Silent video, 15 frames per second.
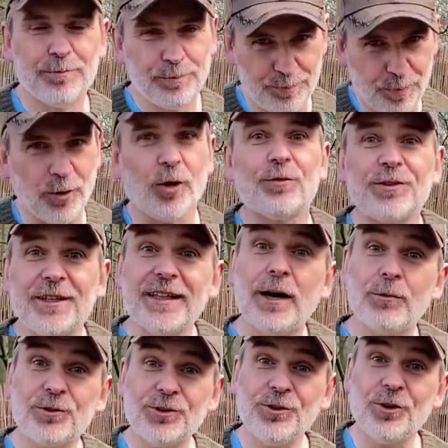but obviously that
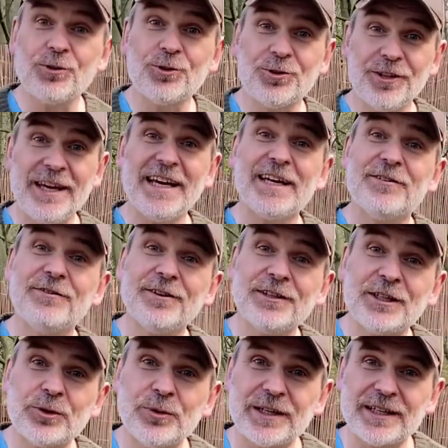was knocked on the head very
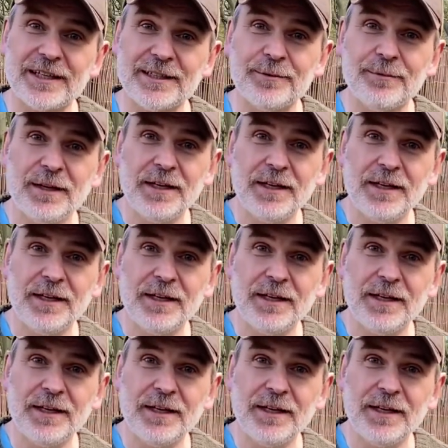quickly.